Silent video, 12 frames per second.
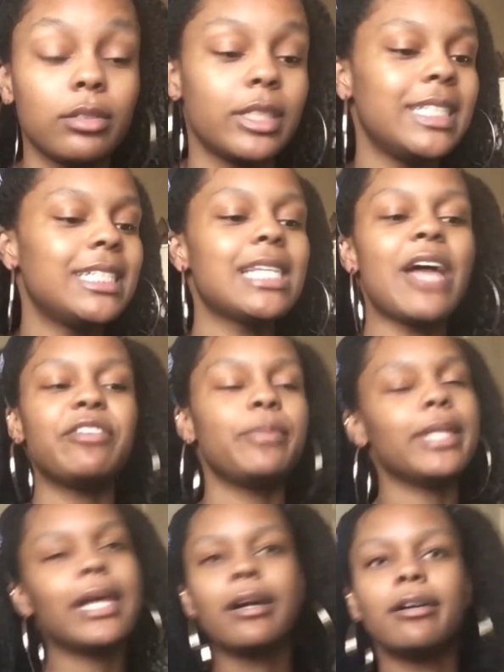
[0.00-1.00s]
It doesn't have to be
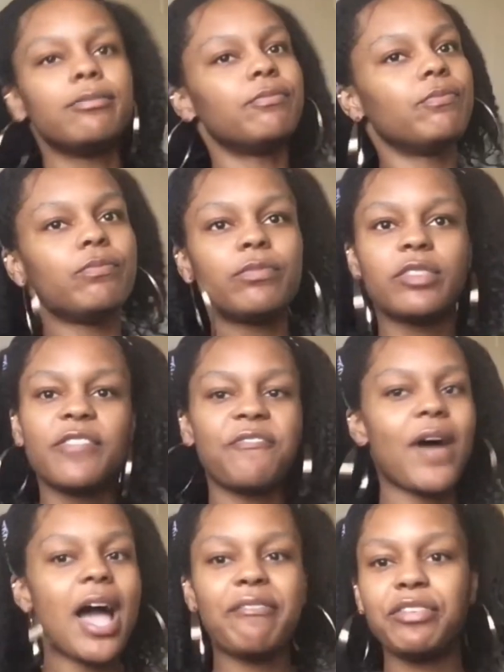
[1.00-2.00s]
like a
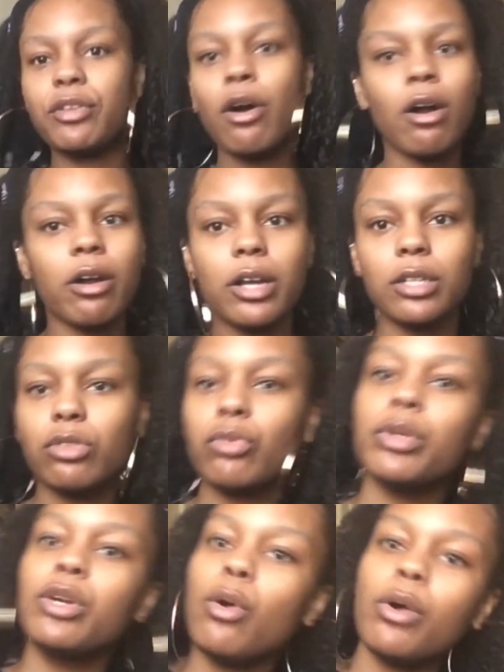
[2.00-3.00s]
5-star
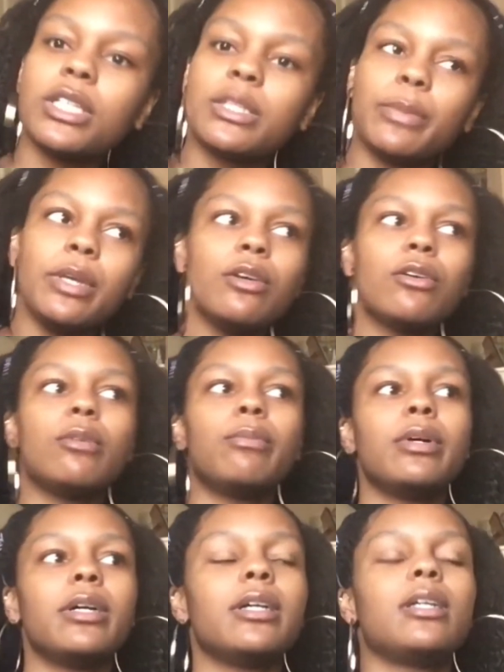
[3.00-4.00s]
3-course meal,
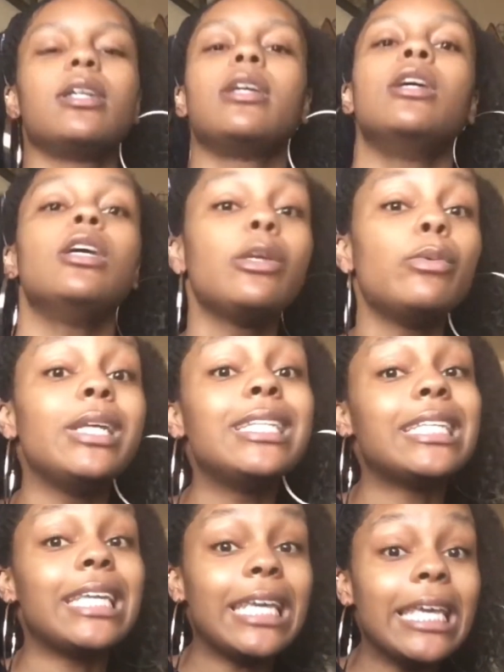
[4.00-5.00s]
but you need
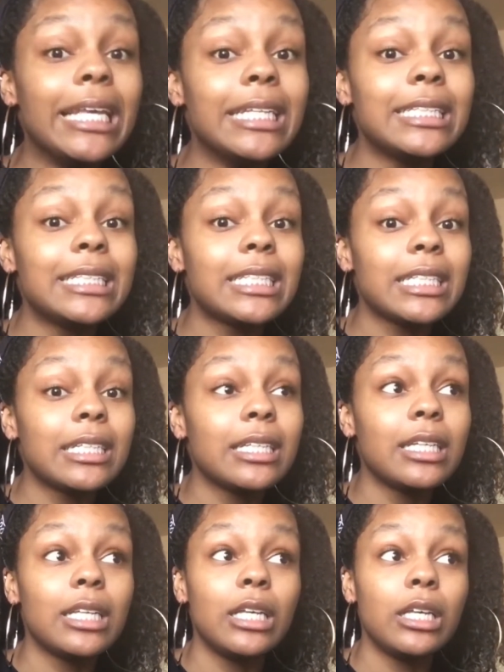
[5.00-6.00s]
to eat
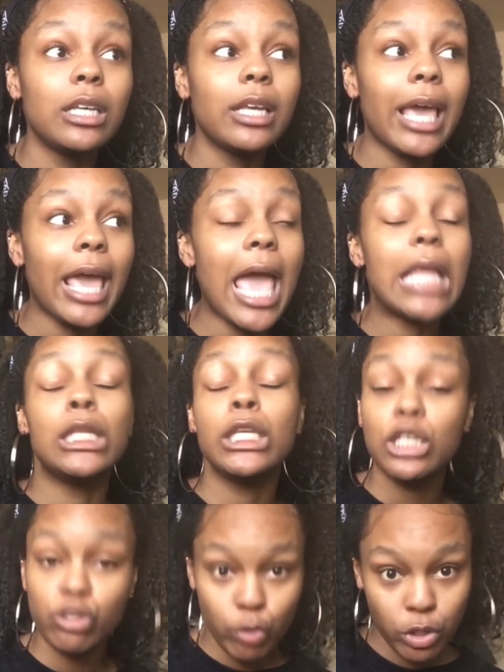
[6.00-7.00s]
at
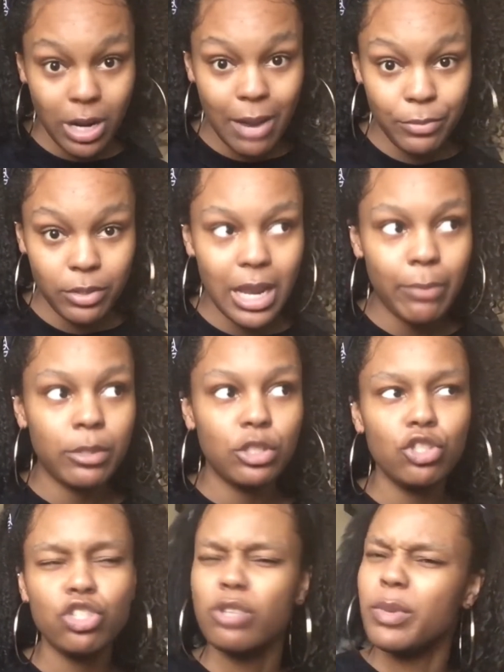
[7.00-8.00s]
least 3 times a day, but
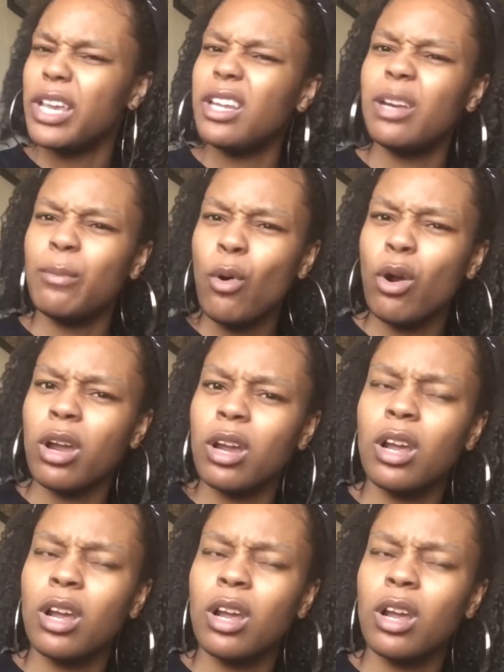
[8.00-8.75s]
you should be eating more.